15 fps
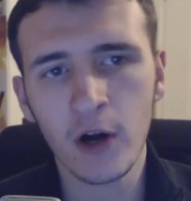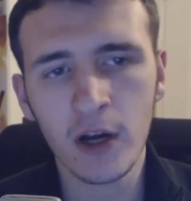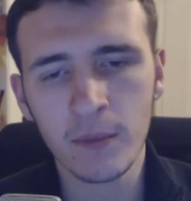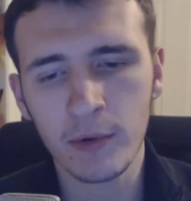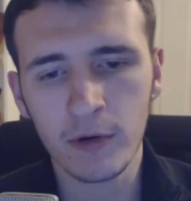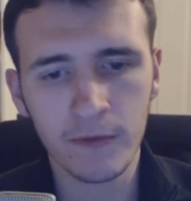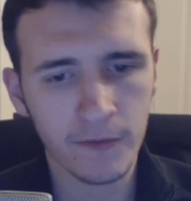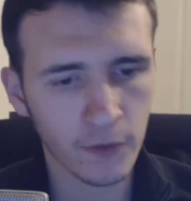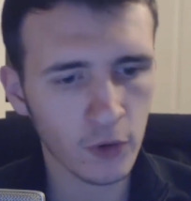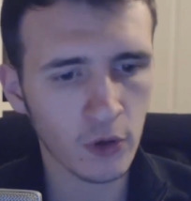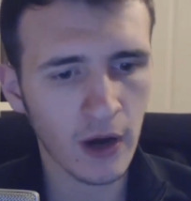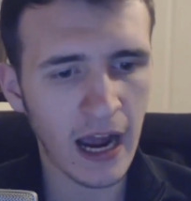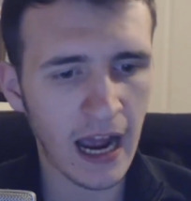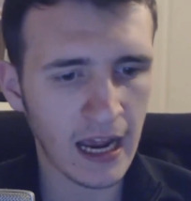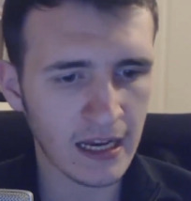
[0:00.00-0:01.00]
viable
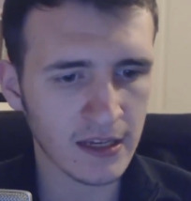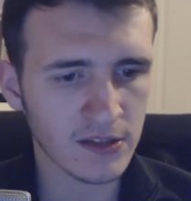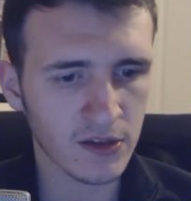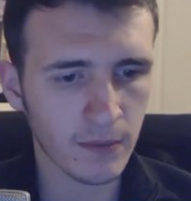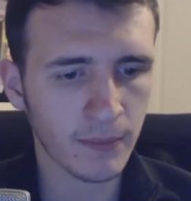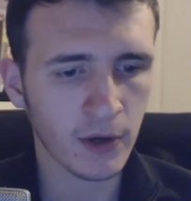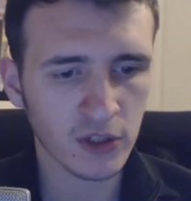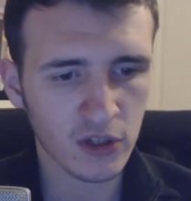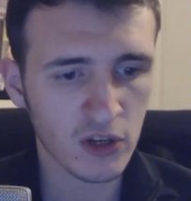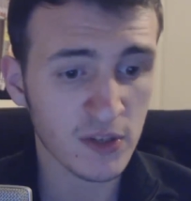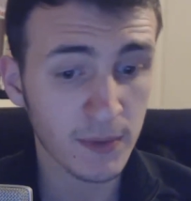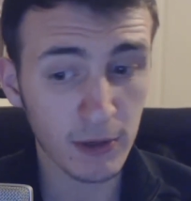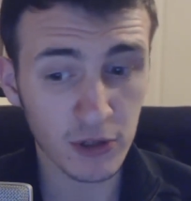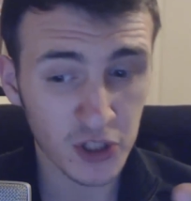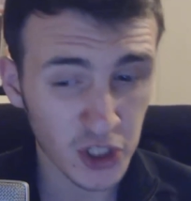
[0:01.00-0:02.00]
for a Zanpakuto
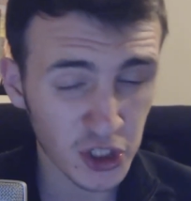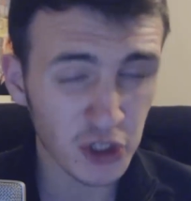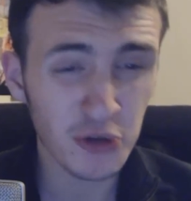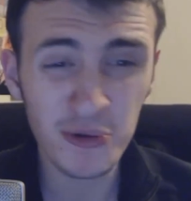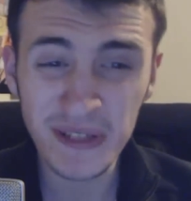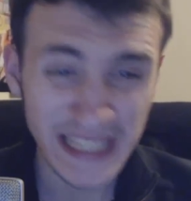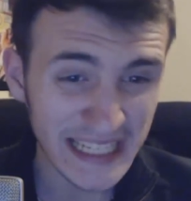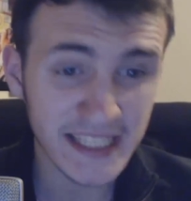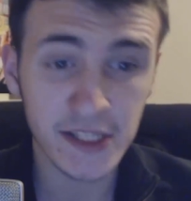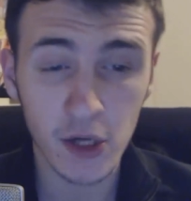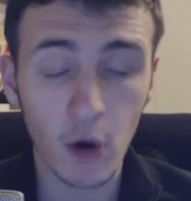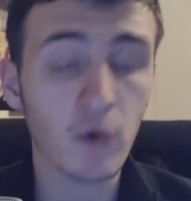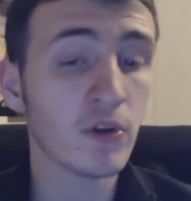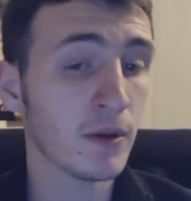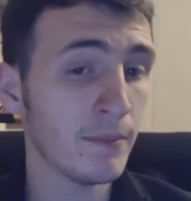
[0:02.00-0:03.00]
spirit to use its
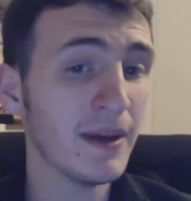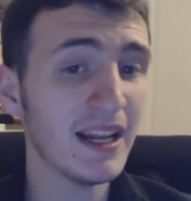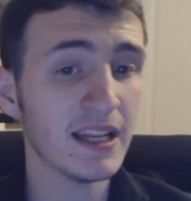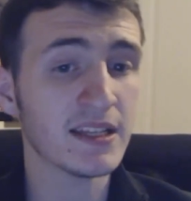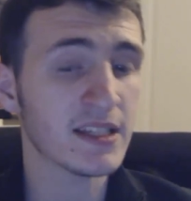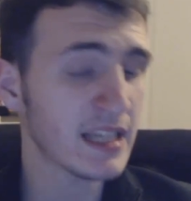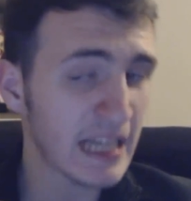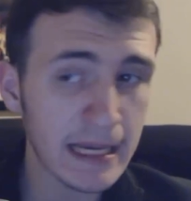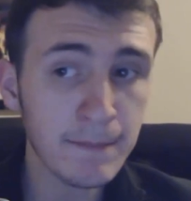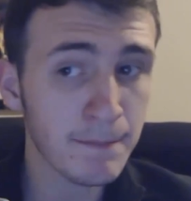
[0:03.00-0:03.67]
own ability.